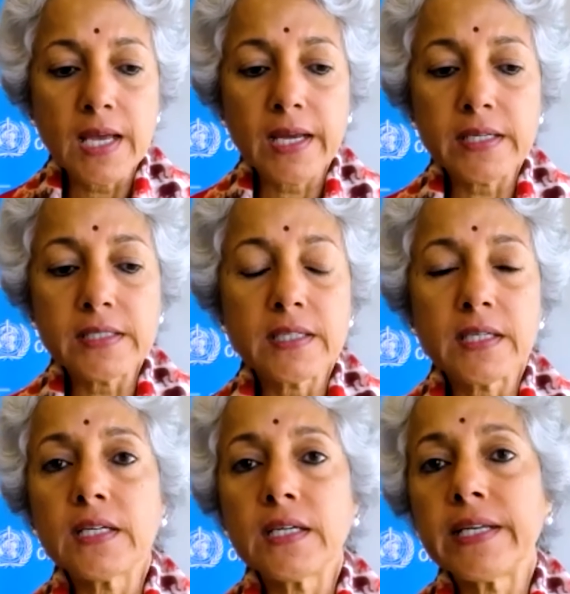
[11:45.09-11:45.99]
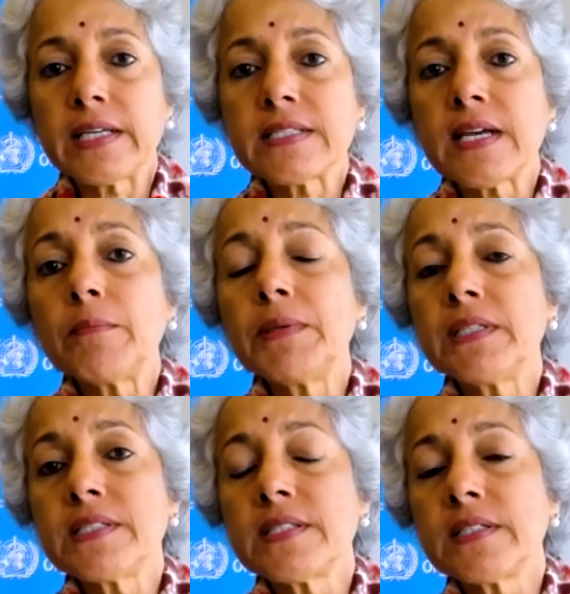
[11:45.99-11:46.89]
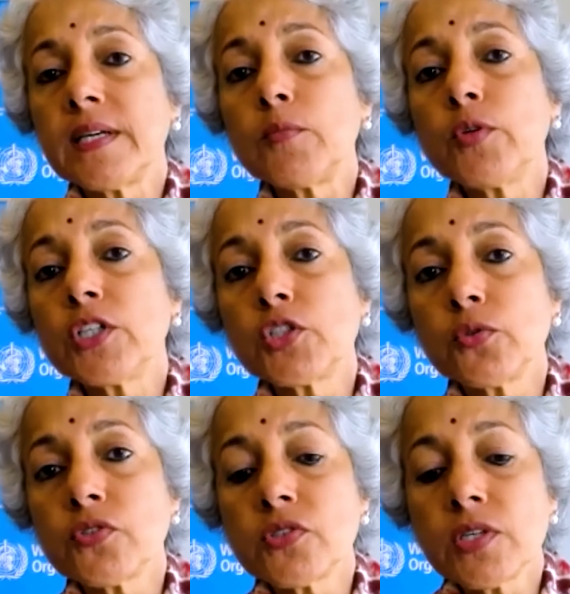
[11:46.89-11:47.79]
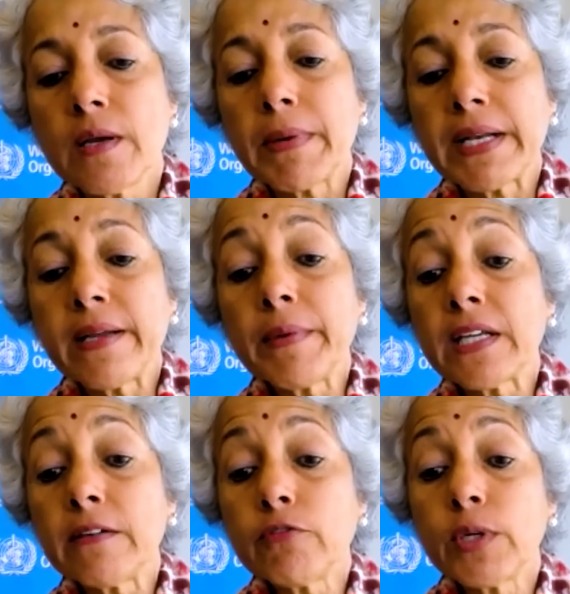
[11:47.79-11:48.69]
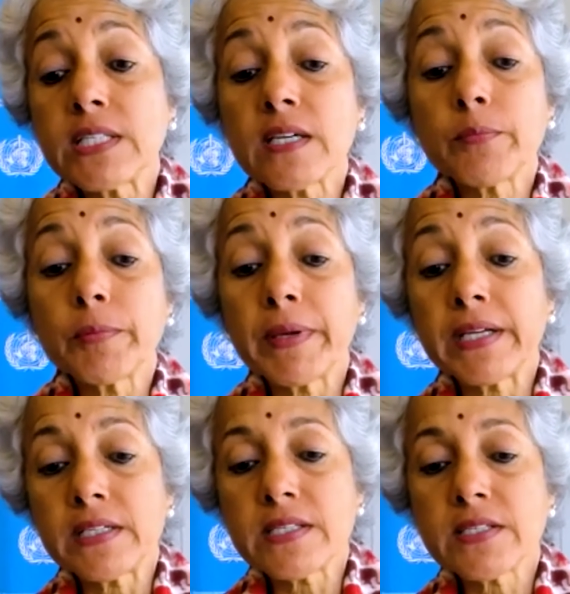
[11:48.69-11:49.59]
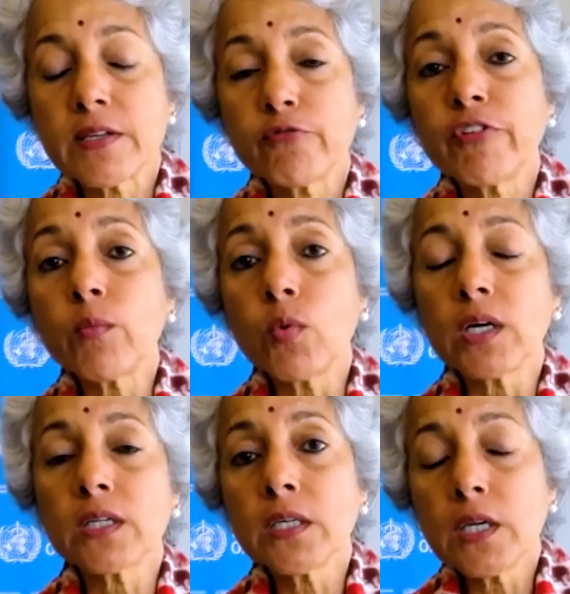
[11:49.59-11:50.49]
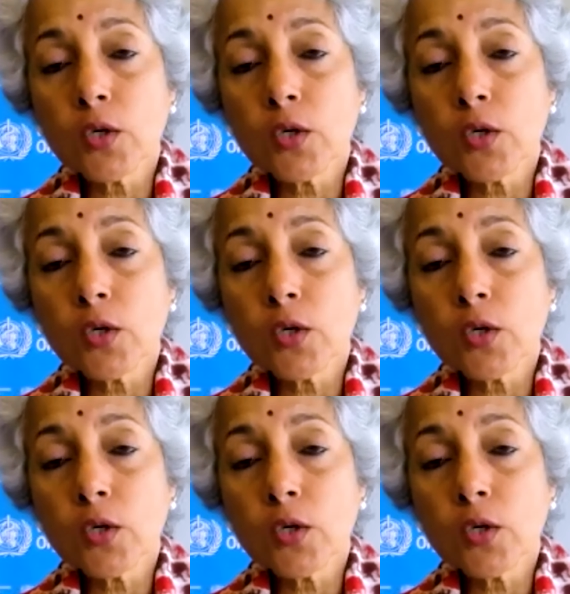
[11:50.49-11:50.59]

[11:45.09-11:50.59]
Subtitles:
And an example is the WHO's pandemic influenza preparedness framework,